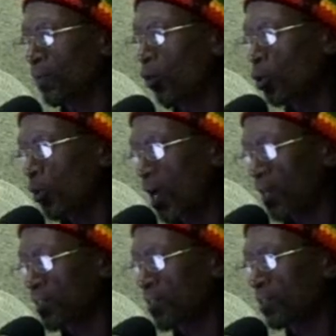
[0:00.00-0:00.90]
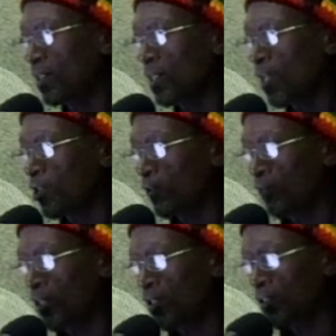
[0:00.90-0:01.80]
How do we access these energy
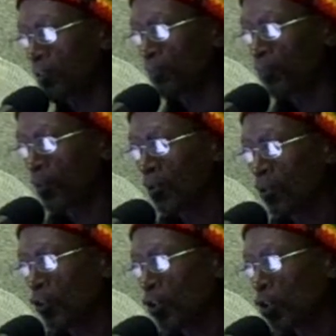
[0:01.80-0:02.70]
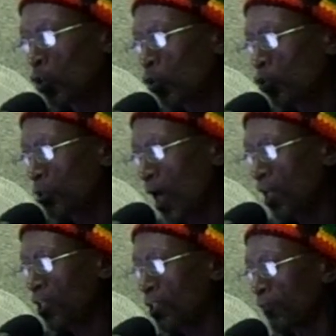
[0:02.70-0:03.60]
fields? Through
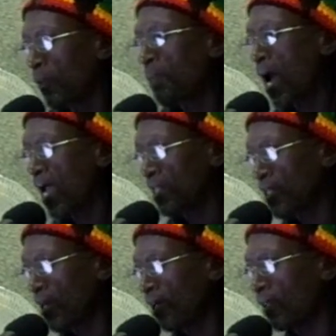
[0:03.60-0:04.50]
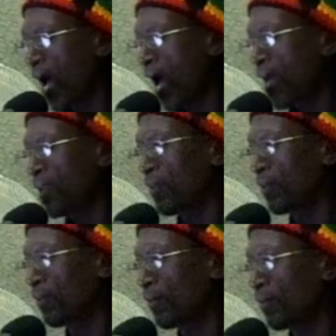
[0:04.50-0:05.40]
knowledge of the pineal eye.
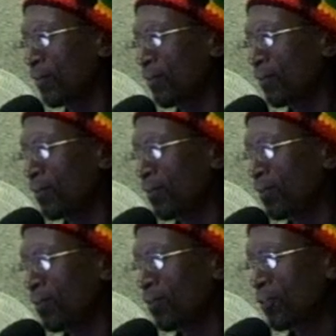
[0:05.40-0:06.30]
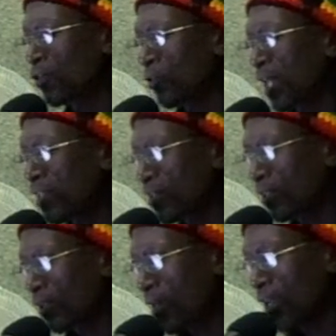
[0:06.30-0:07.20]
So that is
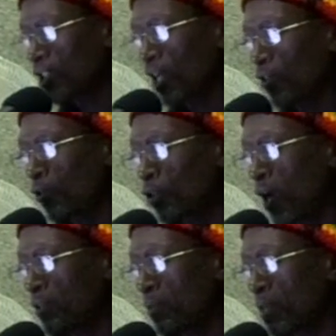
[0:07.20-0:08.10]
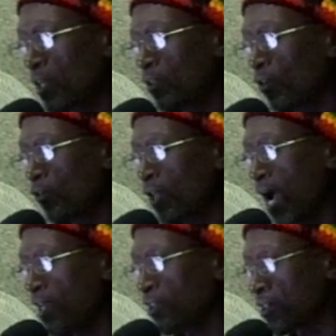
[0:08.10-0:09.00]
a connection now we're trying to make now for the
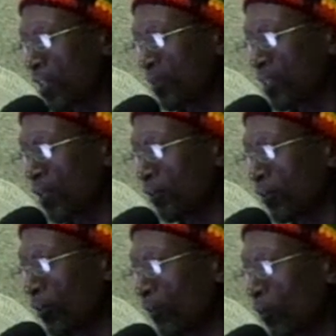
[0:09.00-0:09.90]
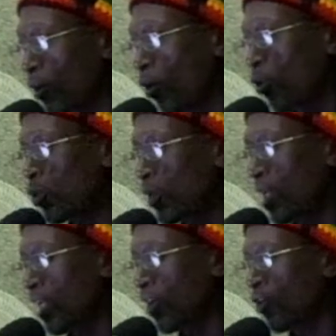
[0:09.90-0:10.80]
eyes to see themselves, you know. How do we
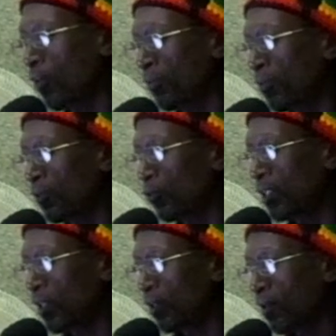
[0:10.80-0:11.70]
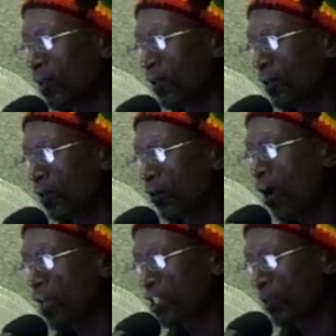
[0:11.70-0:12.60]
link up with the
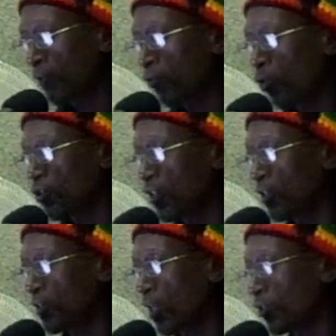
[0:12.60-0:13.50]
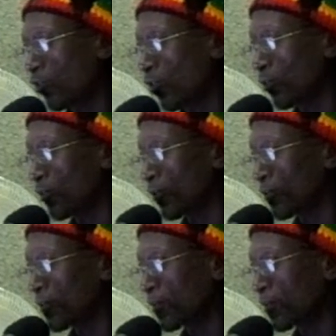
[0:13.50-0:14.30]
cosmic forces that surround us?